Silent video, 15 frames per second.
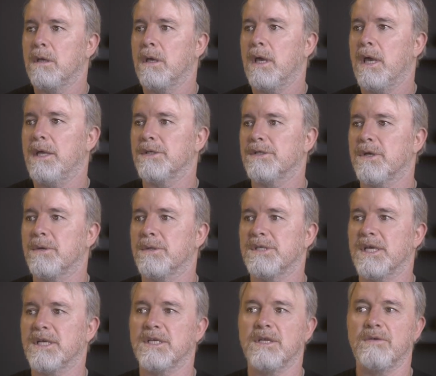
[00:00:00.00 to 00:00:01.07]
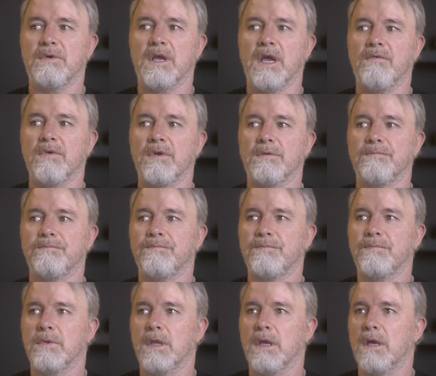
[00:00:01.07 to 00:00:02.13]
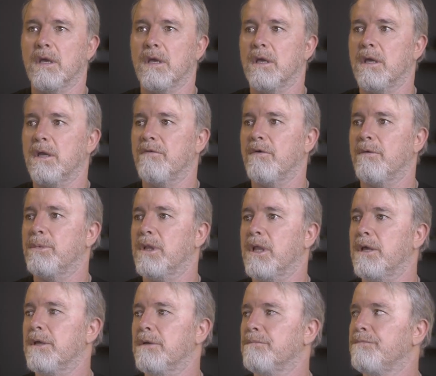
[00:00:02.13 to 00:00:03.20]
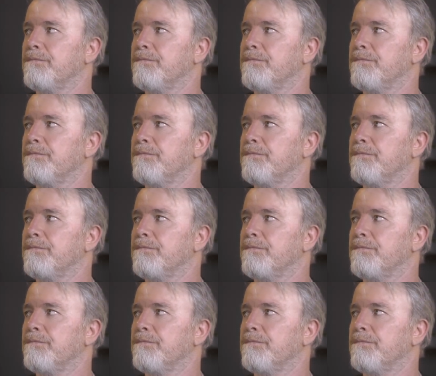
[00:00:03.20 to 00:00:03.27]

And so it's actually recovered it. And if I play it,